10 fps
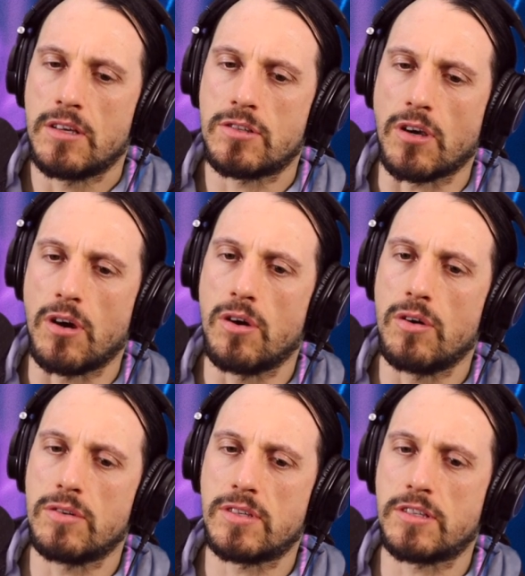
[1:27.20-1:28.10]

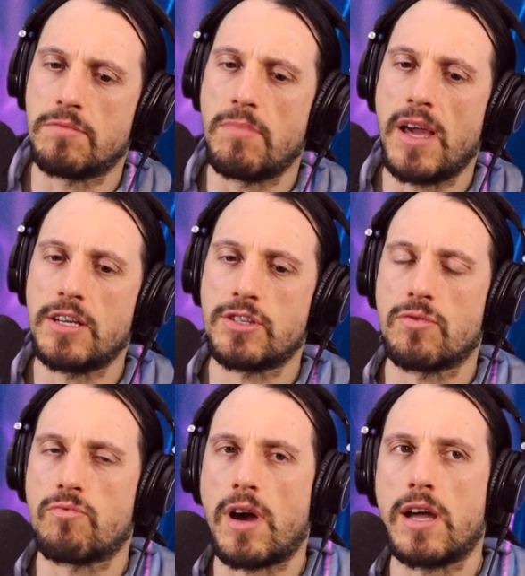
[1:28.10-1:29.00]
So, smash
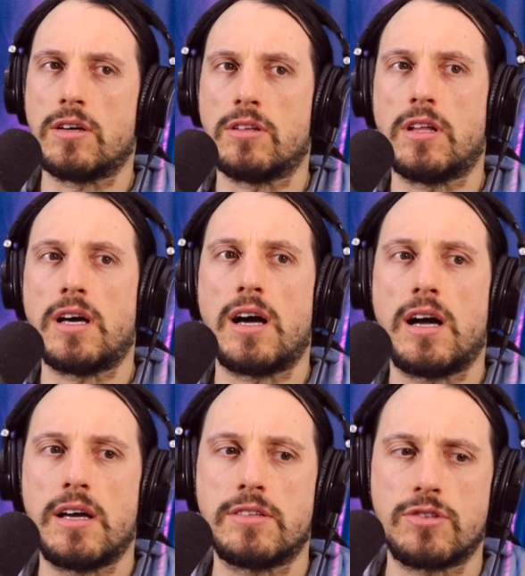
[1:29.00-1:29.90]
the rail
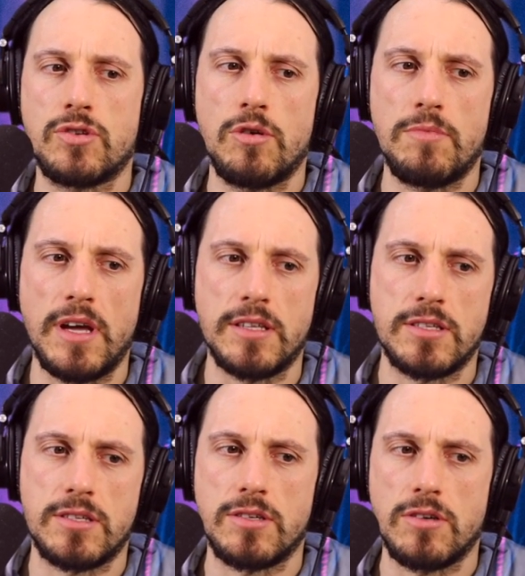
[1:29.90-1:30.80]
uh, is a term
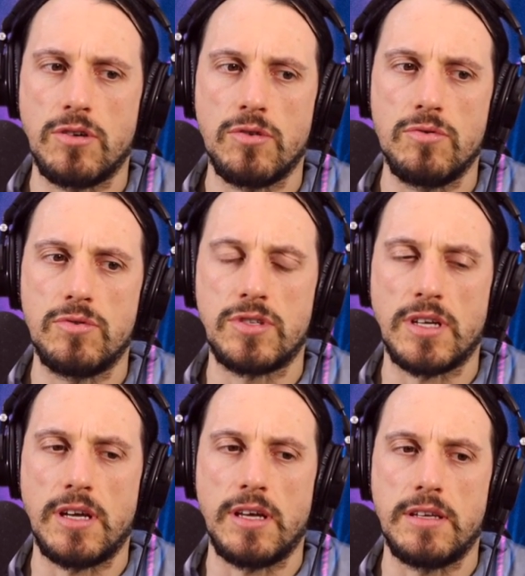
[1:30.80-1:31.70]
that's used
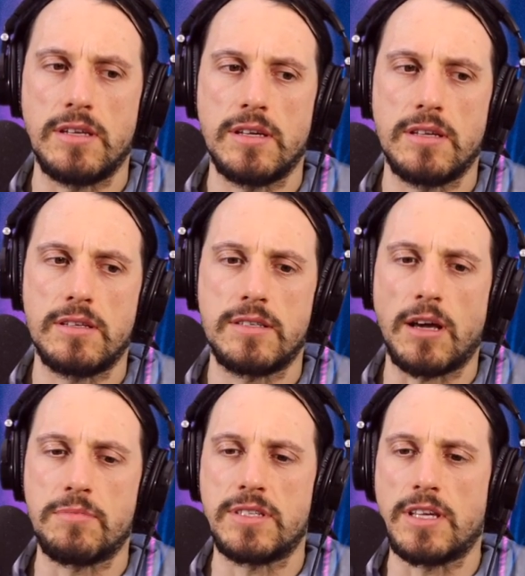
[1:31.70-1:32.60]
in
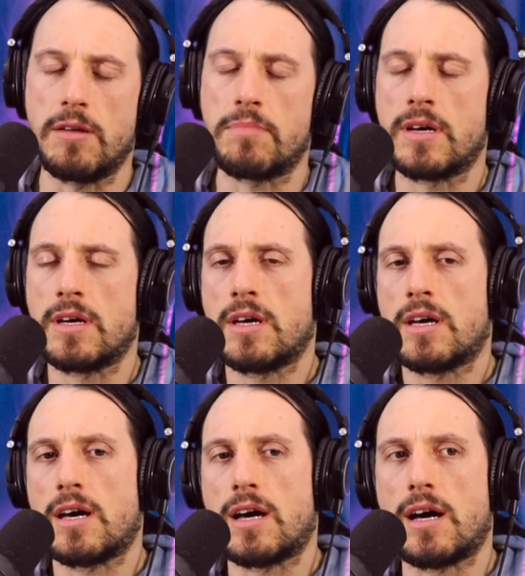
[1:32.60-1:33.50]
dubstep,
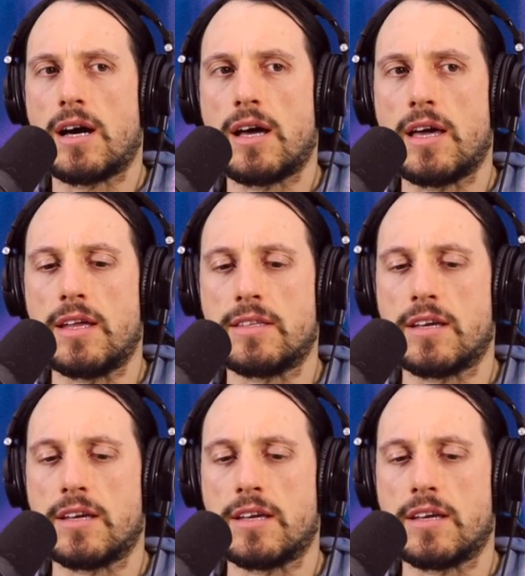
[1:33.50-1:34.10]
uh, and it,